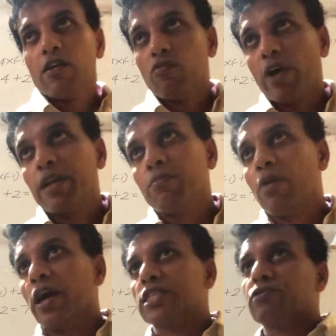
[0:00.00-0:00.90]
1
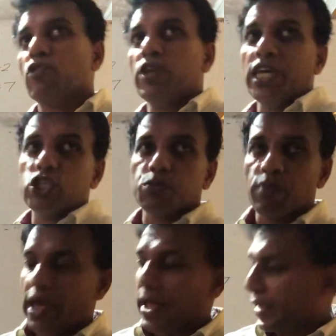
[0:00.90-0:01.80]
marks for each
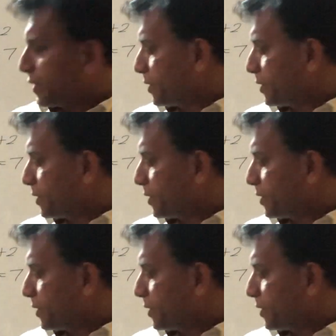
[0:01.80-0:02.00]
blank.